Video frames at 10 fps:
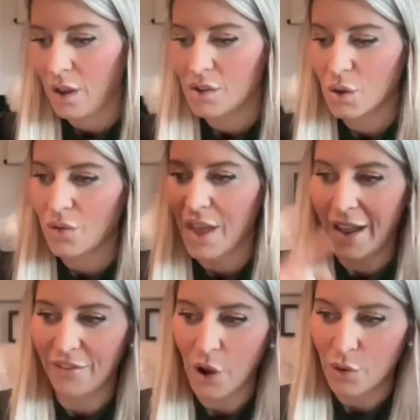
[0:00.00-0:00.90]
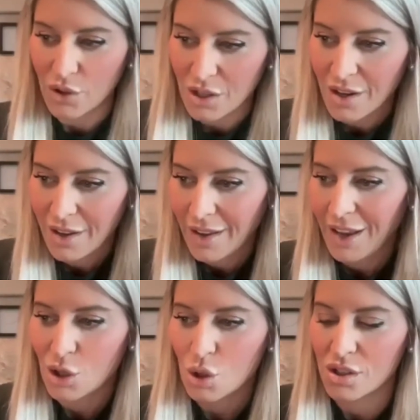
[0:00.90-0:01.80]
So that, folks,
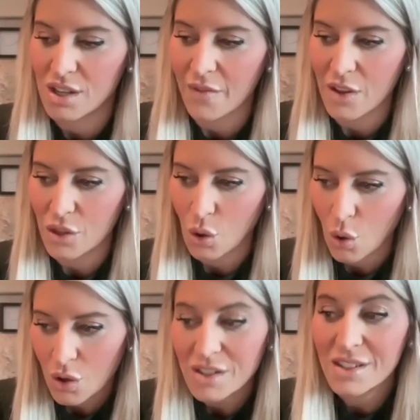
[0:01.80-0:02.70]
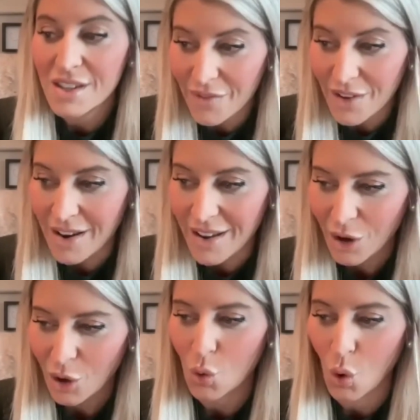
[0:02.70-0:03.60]
is your 7
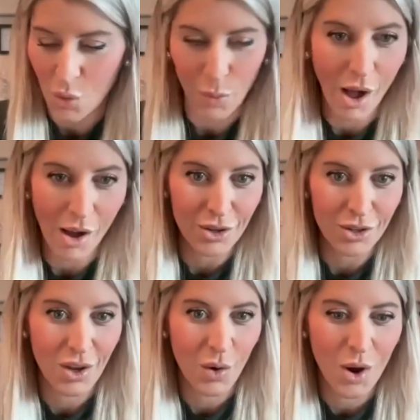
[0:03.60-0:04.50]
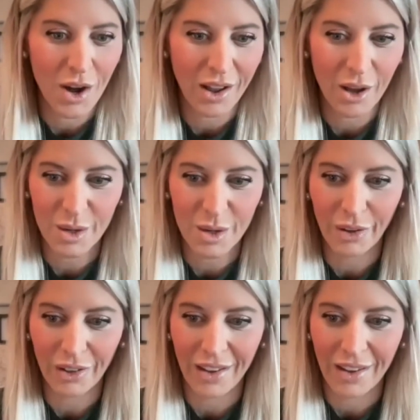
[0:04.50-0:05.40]
growth blockers when it comes to
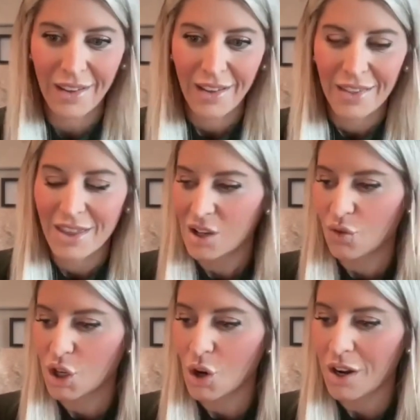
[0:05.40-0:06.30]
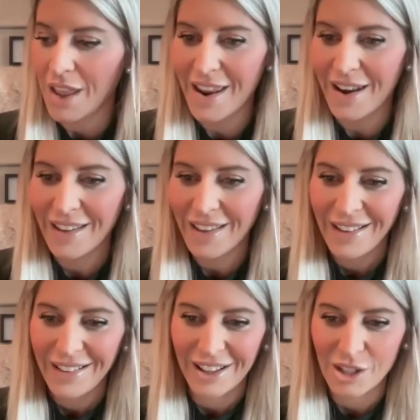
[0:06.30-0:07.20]
building. Thanks for tuning in.
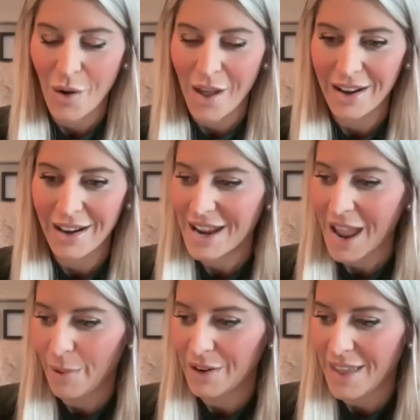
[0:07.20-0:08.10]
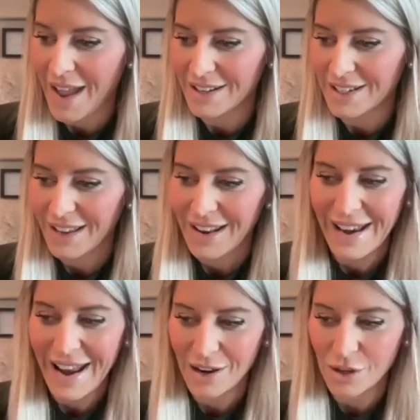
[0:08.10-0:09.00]
Let's go ahead and tap into that
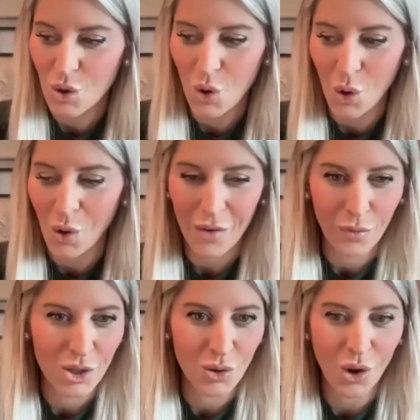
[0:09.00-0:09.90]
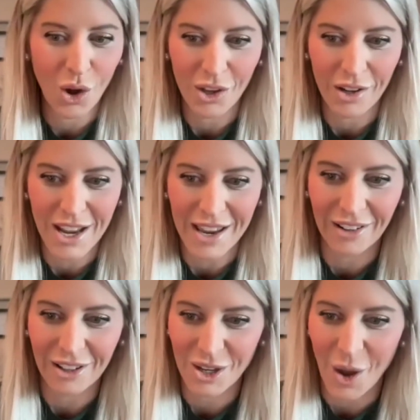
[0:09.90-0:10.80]
national regional call. Y'all take
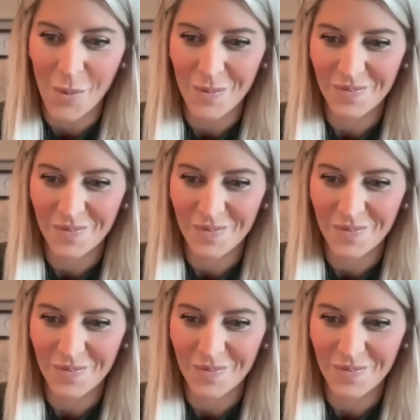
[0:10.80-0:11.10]
care. Let's go.